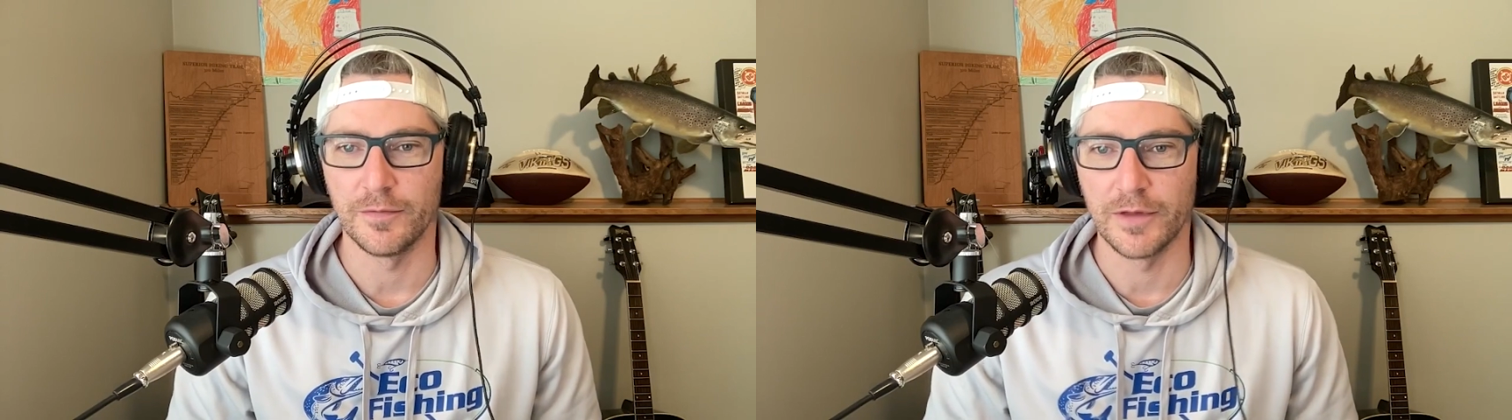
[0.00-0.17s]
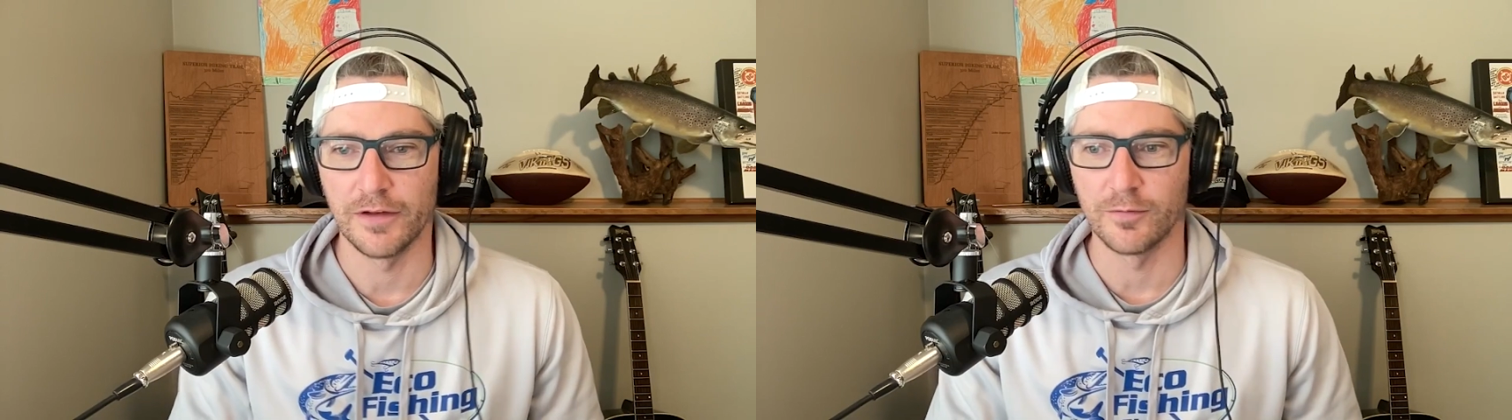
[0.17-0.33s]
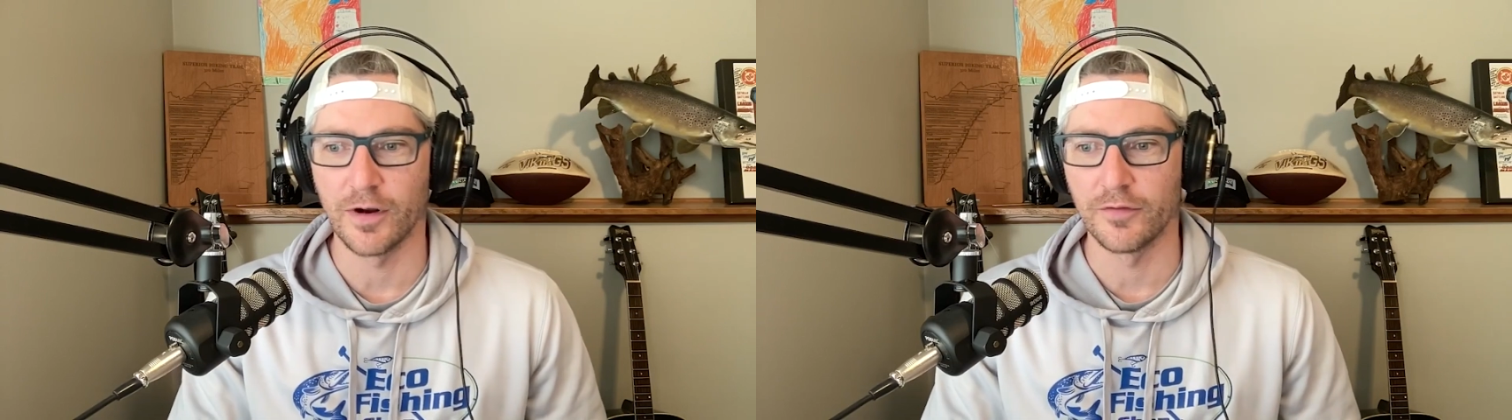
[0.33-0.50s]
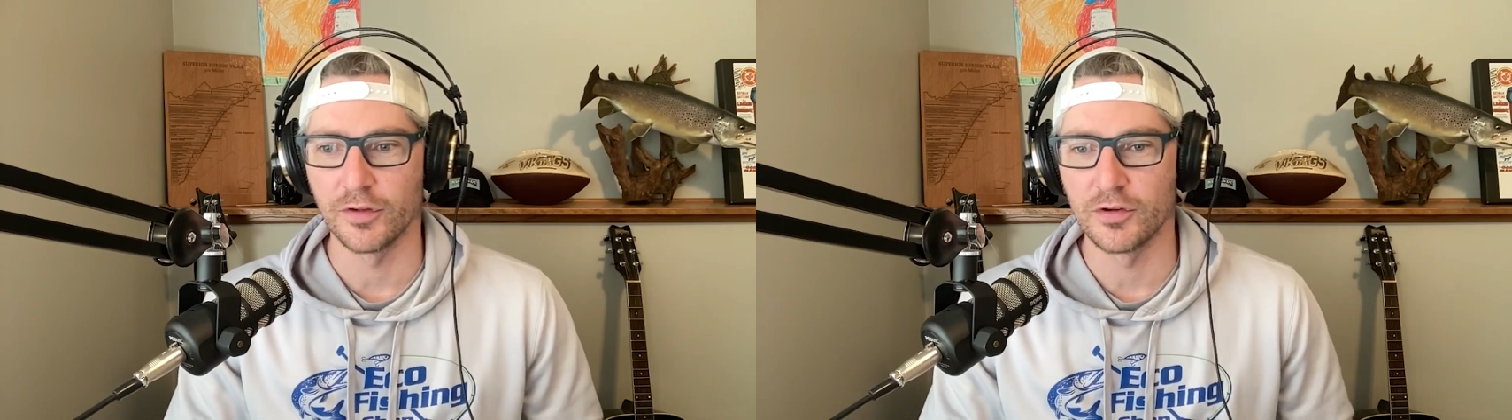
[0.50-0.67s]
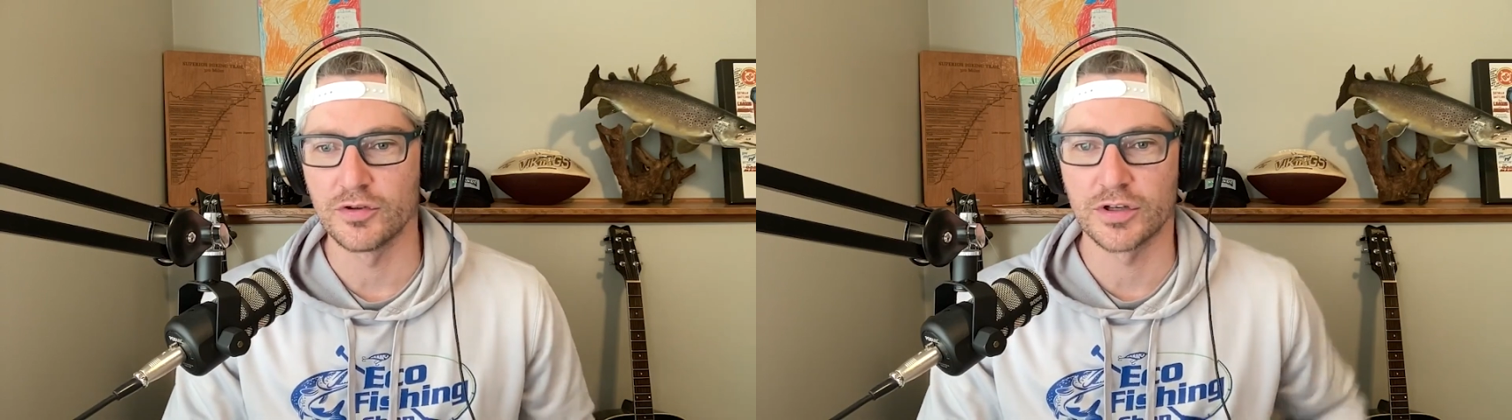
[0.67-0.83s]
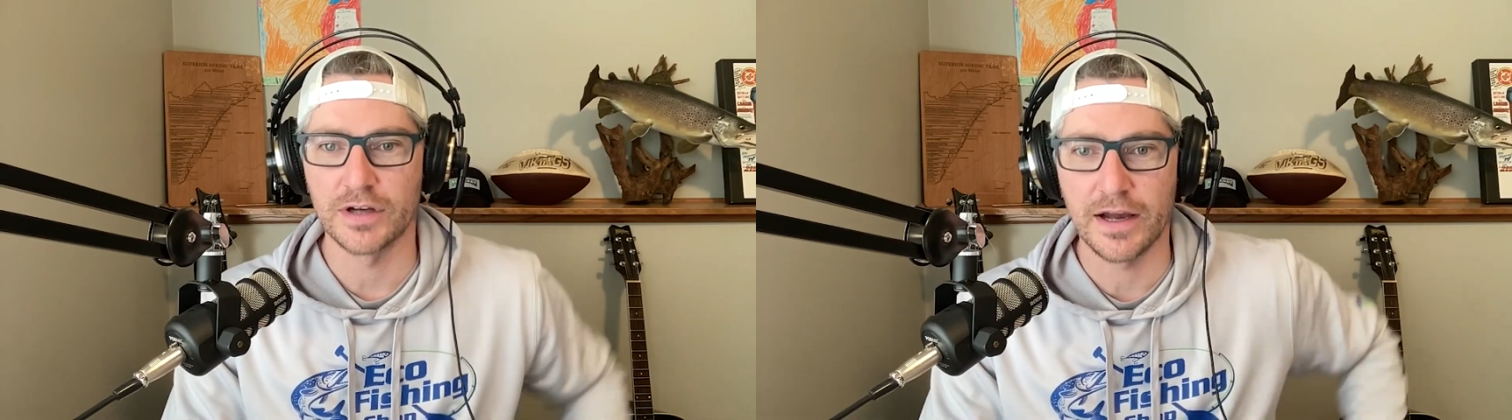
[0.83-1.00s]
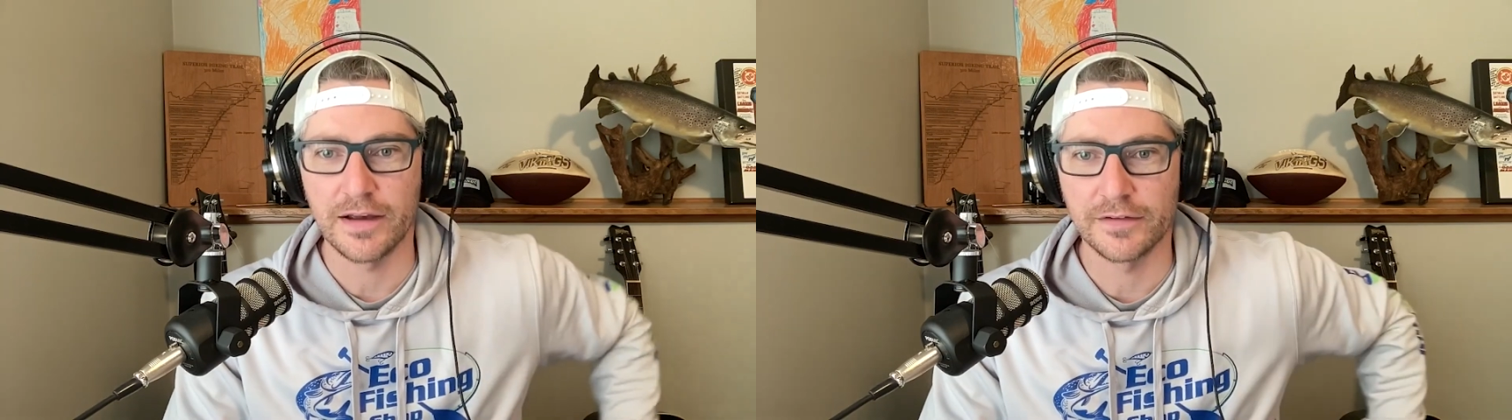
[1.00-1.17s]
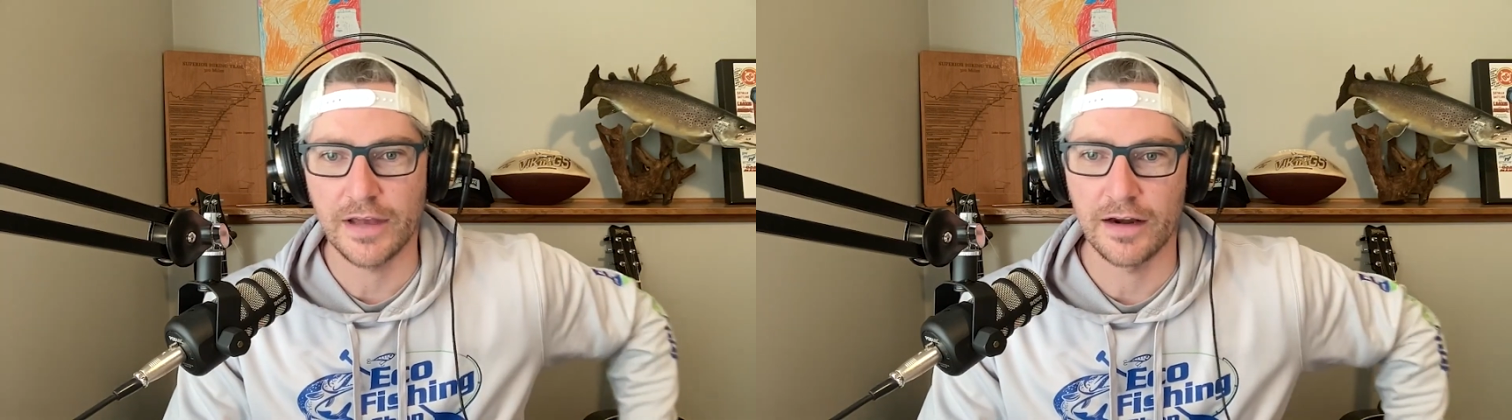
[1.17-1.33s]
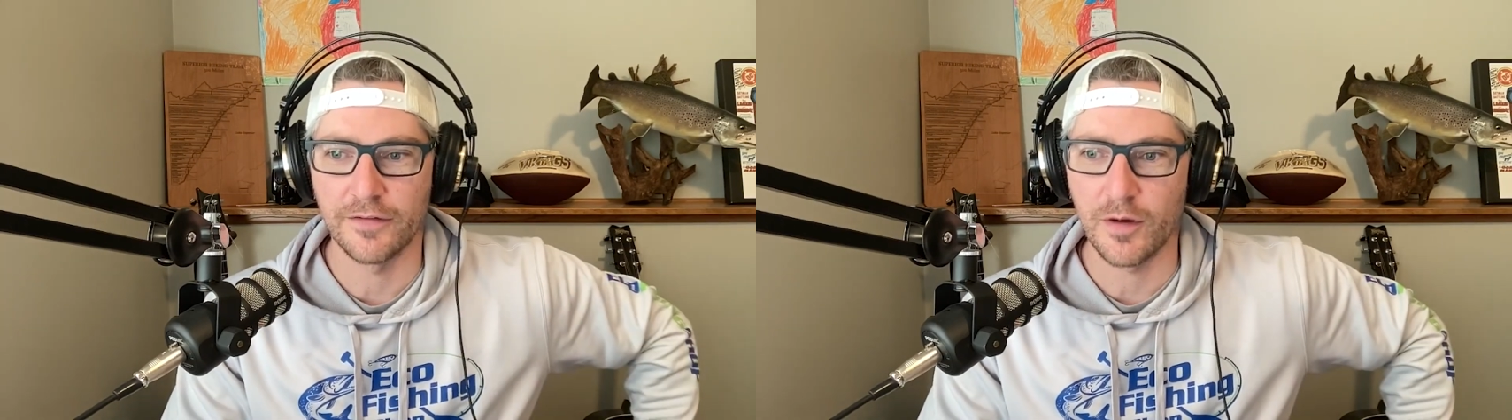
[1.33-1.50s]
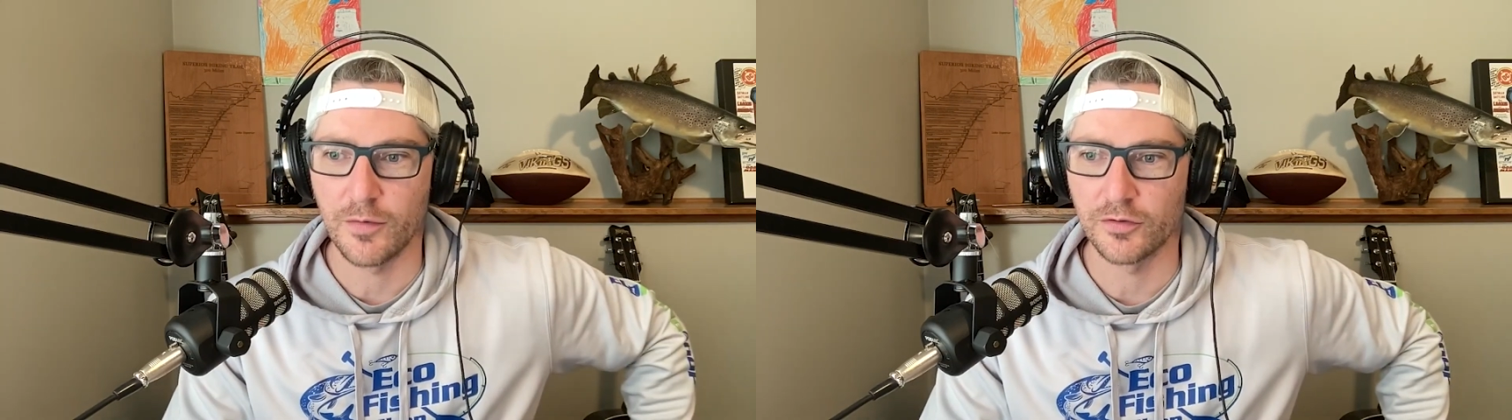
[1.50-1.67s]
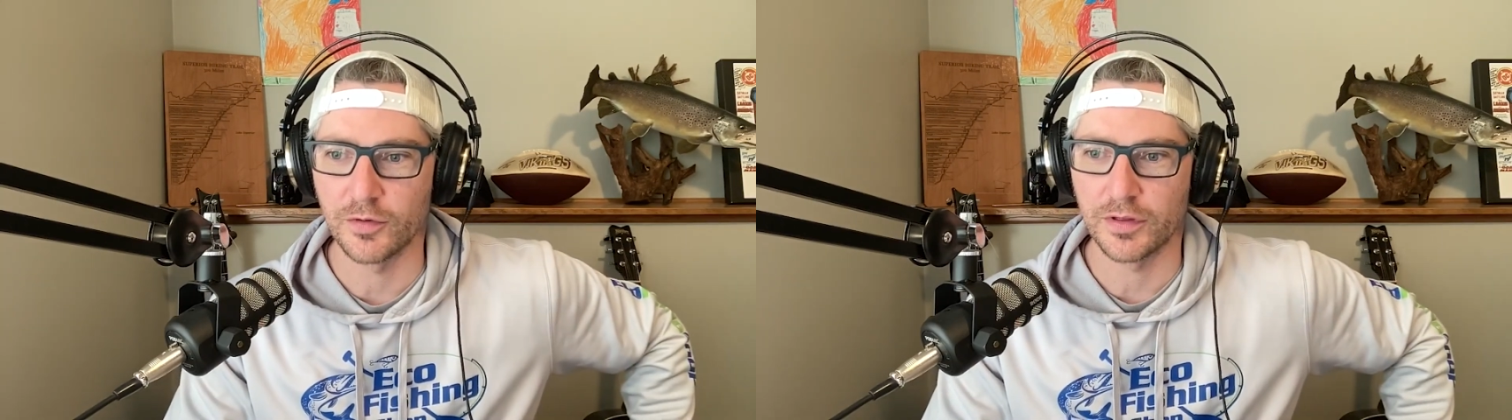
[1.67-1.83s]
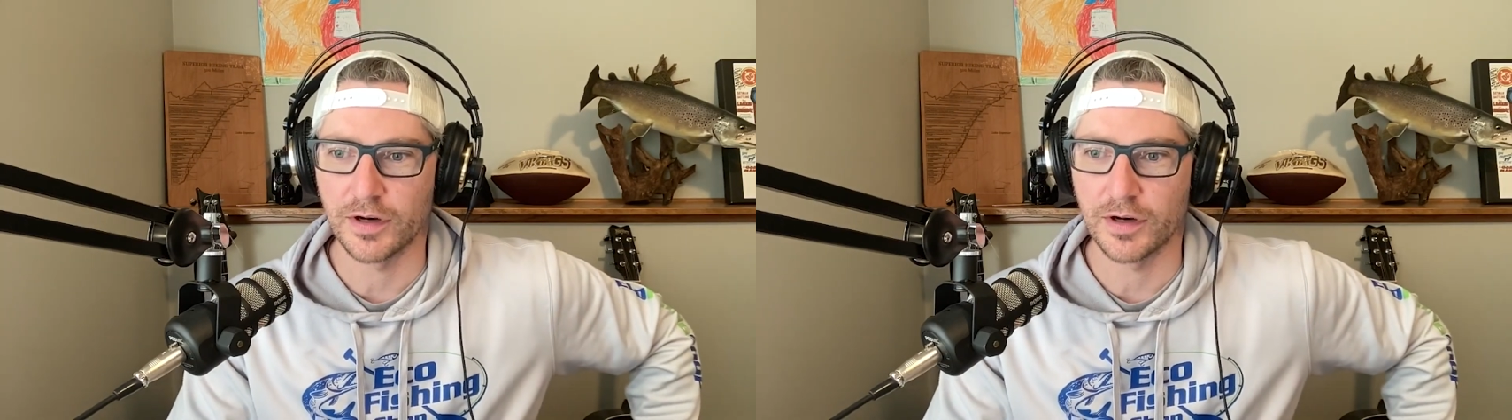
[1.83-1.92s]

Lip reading: They've revolutionized kind of almost with